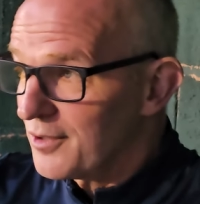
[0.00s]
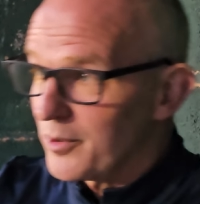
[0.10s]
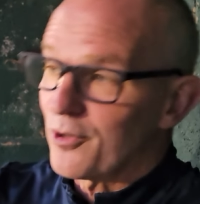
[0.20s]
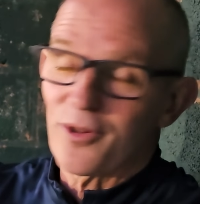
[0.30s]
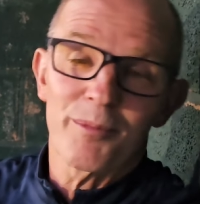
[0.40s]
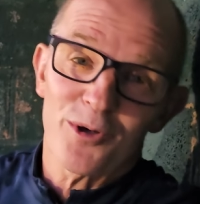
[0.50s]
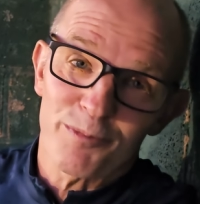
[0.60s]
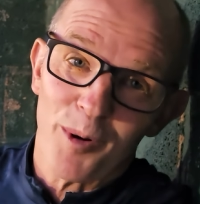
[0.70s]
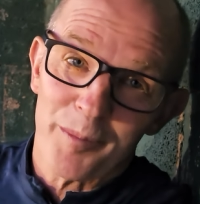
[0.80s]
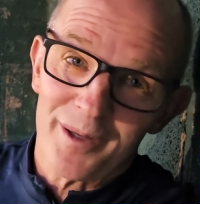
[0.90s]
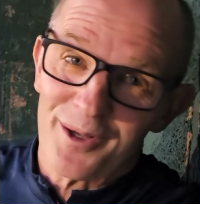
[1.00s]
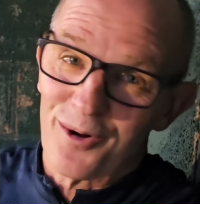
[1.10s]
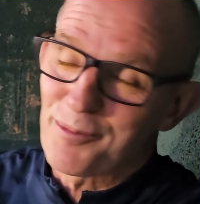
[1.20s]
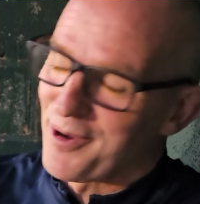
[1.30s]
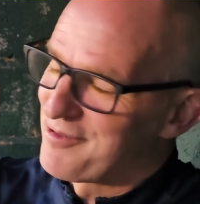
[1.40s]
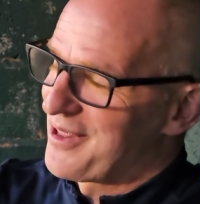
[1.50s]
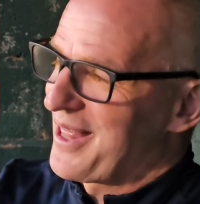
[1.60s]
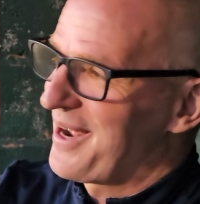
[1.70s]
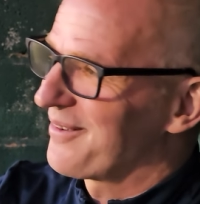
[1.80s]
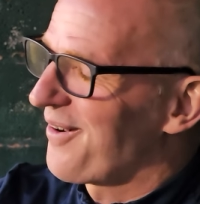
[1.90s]
we're not the most popular club over
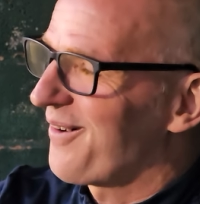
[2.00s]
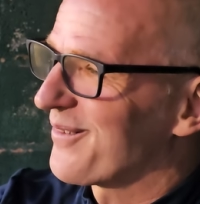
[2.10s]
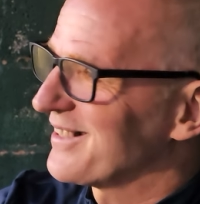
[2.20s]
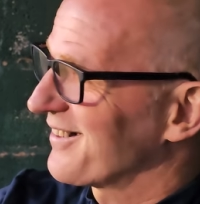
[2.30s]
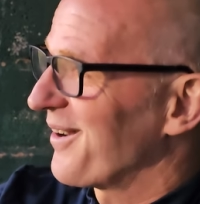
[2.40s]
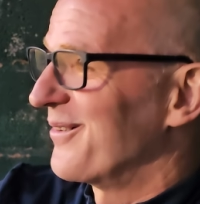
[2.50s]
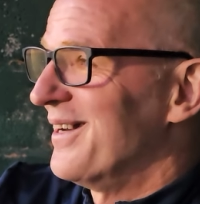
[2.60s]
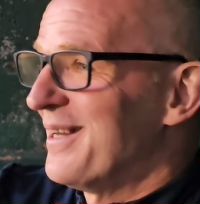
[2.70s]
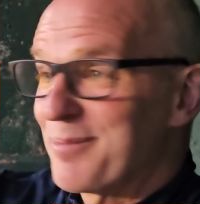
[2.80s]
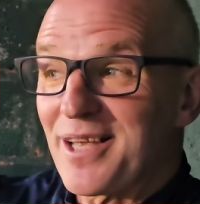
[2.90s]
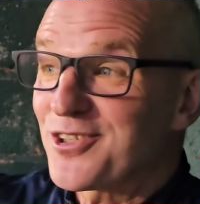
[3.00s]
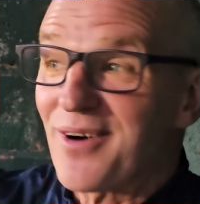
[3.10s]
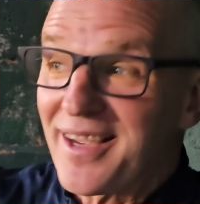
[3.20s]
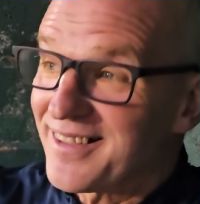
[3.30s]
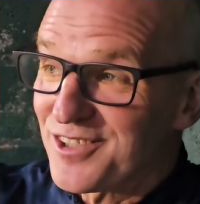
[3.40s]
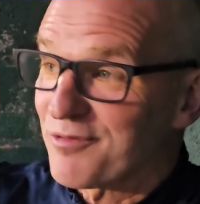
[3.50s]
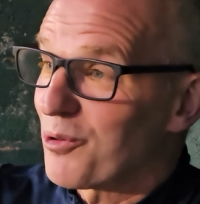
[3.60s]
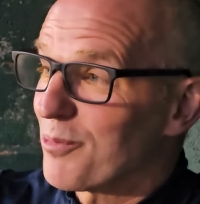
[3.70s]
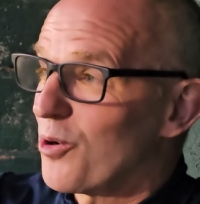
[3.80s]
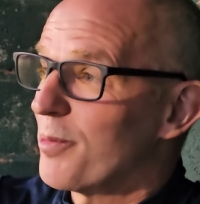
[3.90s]
there, are we? So, but that's great. It's
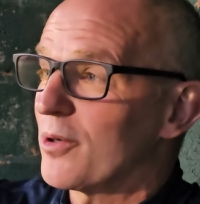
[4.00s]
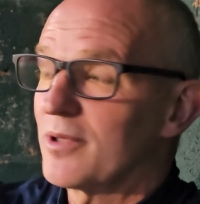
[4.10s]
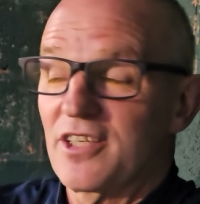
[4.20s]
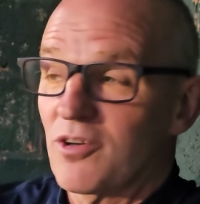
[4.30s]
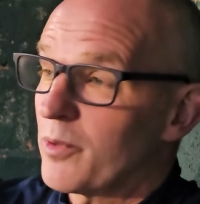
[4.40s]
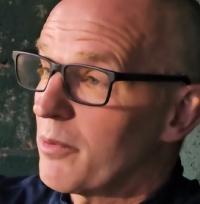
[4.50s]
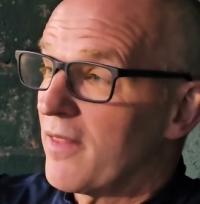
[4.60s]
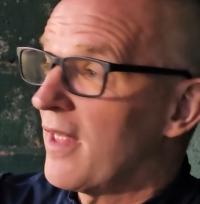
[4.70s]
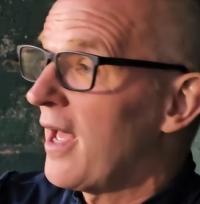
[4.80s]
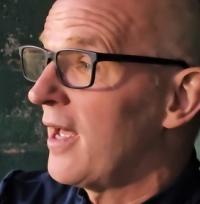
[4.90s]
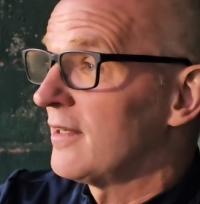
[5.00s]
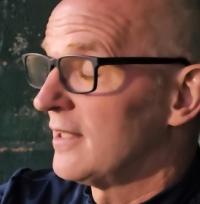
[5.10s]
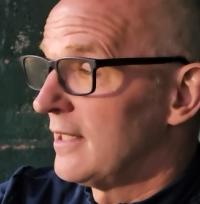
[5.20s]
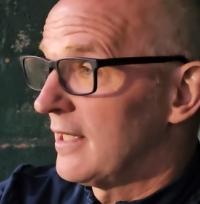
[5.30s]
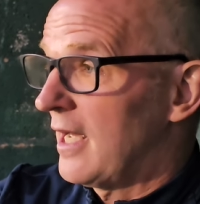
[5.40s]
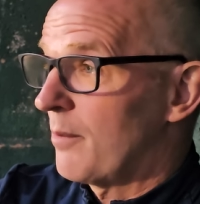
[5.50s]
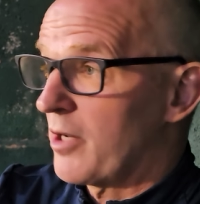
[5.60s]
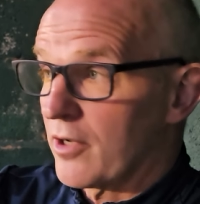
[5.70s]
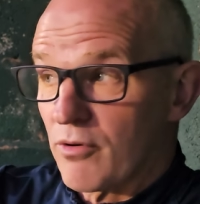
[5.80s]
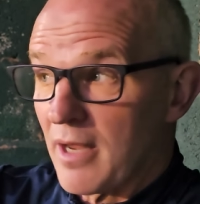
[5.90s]
football. But listen, we went there and we
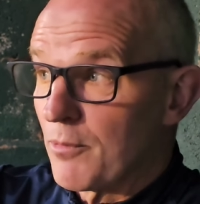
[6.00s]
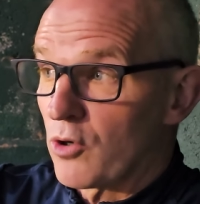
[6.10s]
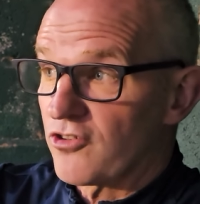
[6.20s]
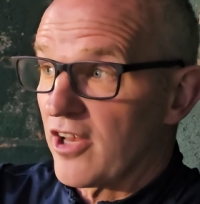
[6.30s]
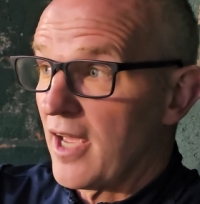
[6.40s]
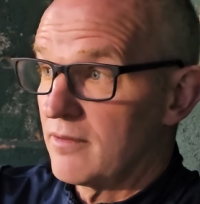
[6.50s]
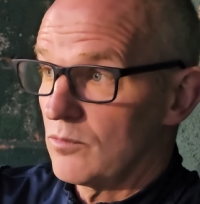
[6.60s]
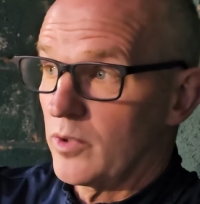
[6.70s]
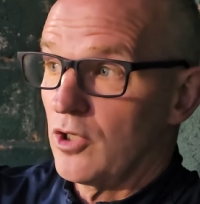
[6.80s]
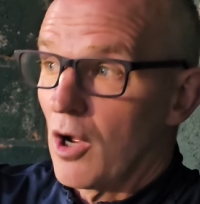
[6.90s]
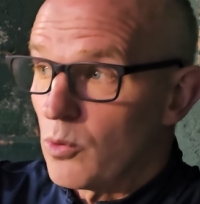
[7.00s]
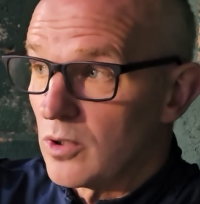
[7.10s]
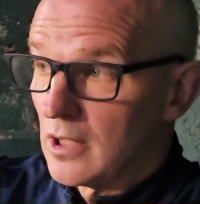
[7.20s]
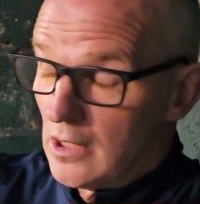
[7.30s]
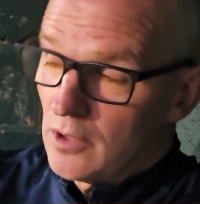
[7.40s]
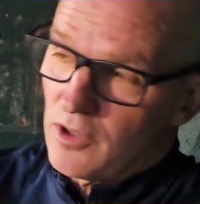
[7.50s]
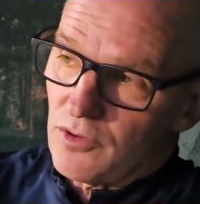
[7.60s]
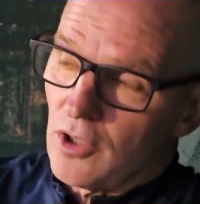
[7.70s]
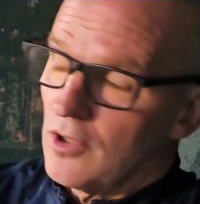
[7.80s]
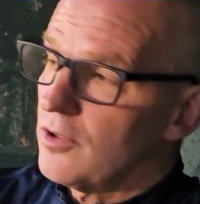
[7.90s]
had a great mindset. We know.
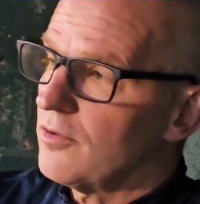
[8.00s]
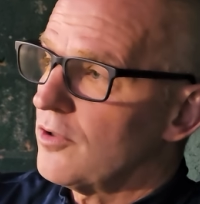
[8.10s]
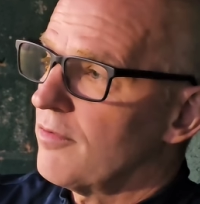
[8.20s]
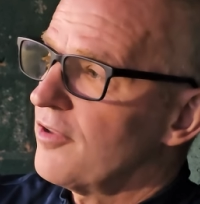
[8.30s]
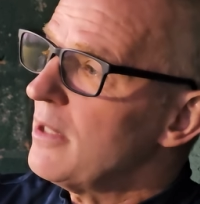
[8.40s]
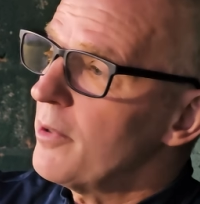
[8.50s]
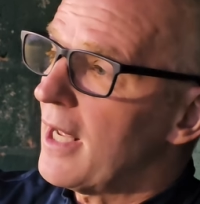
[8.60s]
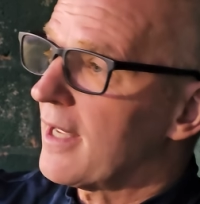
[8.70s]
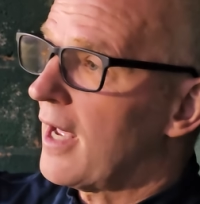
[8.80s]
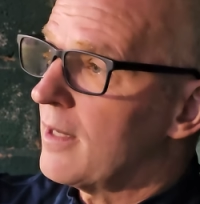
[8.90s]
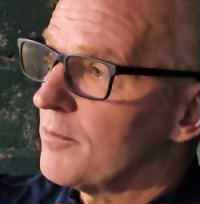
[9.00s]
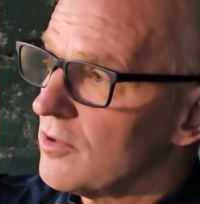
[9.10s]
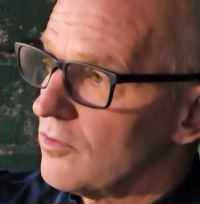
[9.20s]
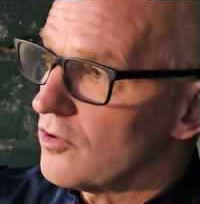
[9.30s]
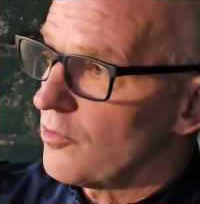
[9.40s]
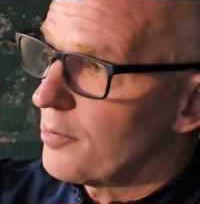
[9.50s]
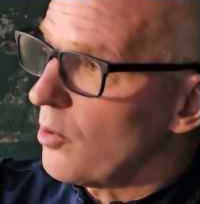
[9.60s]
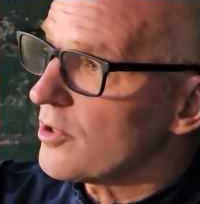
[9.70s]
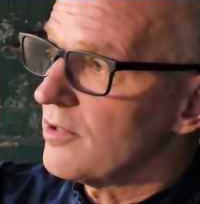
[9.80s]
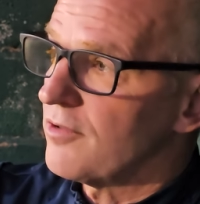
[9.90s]
The thing with that game, the
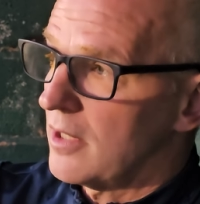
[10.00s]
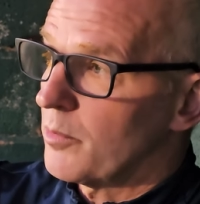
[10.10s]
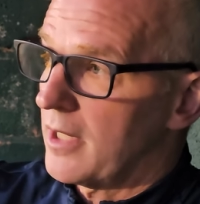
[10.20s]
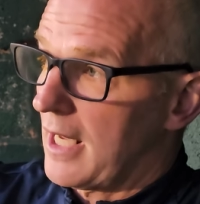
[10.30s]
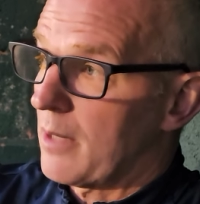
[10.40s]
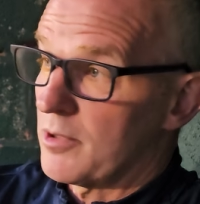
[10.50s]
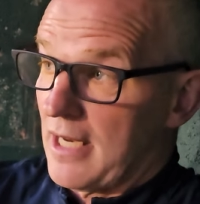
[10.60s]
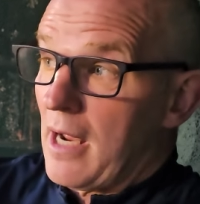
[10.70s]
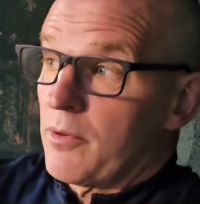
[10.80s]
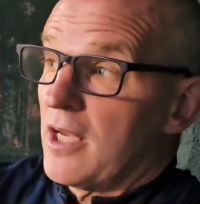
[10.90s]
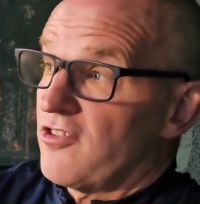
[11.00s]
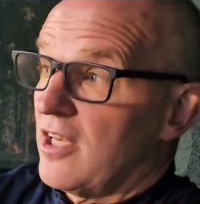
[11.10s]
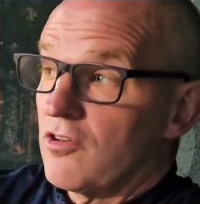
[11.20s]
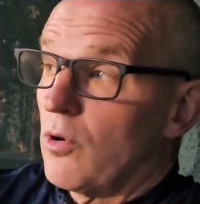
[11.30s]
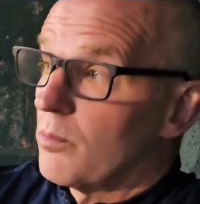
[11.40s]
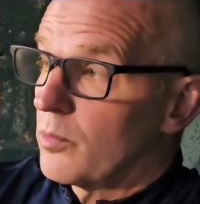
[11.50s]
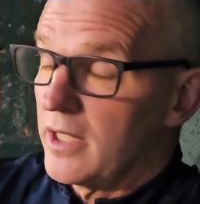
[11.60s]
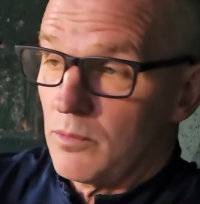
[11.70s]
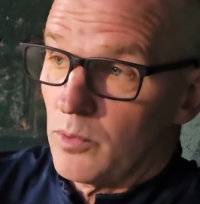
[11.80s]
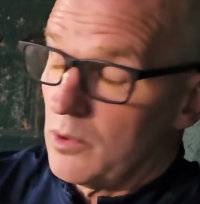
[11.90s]
surprising thing with the game was how they set up.
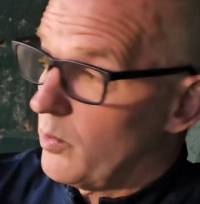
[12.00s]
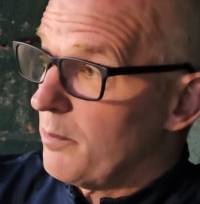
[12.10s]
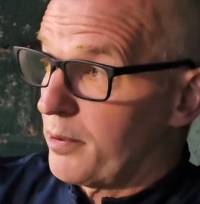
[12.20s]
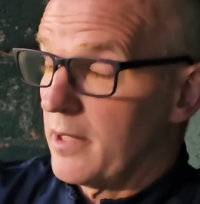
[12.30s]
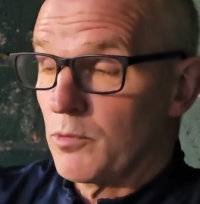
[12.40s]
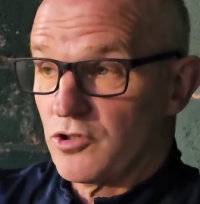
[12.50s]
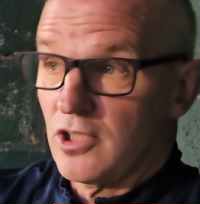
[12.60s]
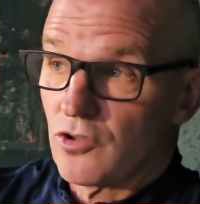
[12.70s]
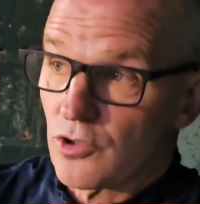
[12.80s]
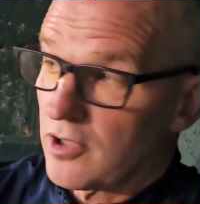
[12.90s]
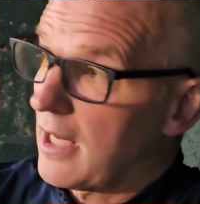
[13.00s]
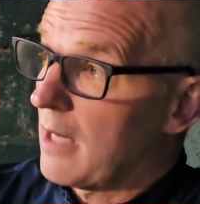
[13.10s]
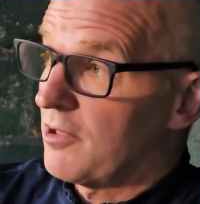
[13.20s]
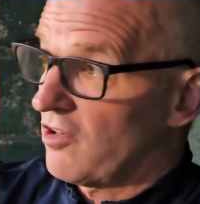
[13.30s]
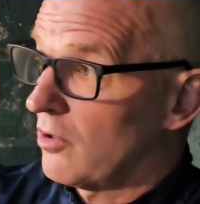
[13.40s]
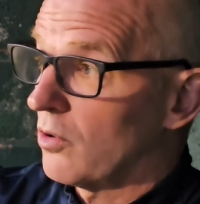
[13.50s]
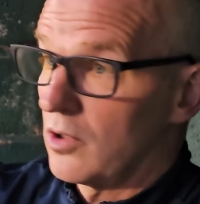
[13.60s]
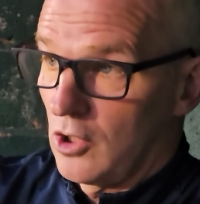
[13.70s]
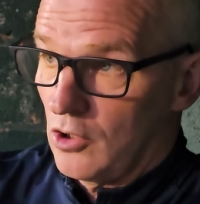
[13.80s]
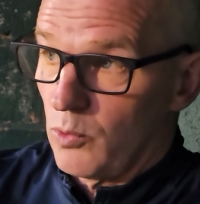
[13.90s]
We pretty much discussed the game and said, look,
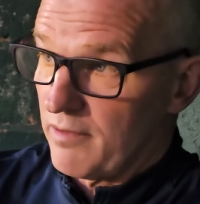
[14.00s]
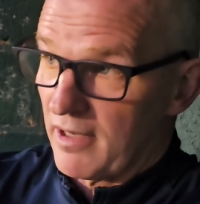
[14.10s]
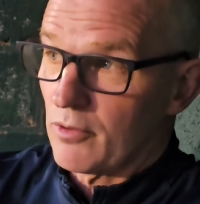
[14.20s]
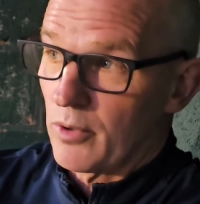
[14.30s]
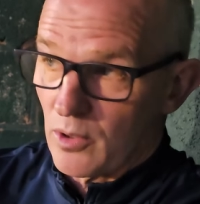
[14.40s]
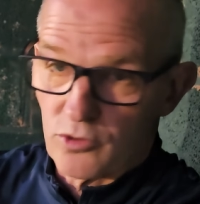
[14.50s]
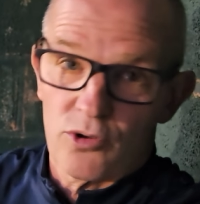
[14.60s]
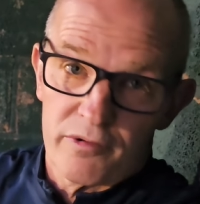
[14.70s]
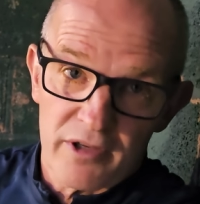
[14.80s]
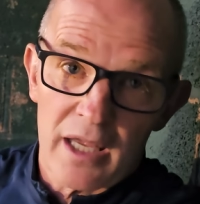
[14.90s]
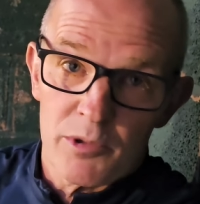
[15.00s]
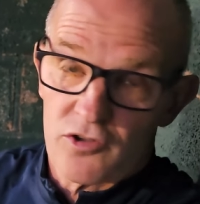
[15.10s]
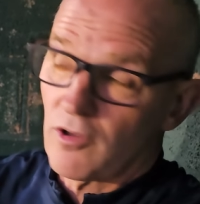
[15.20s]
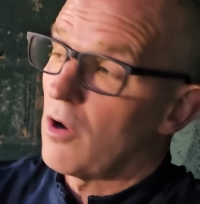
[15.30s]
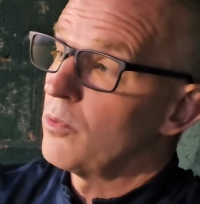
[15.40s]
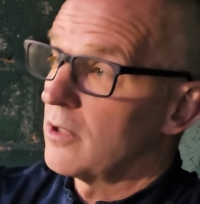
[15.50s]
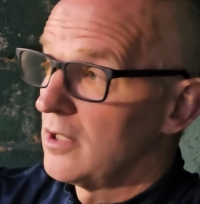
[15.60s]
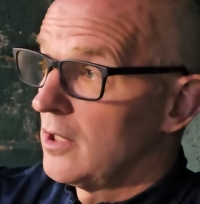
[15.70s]
we've had a real tough game at Stone,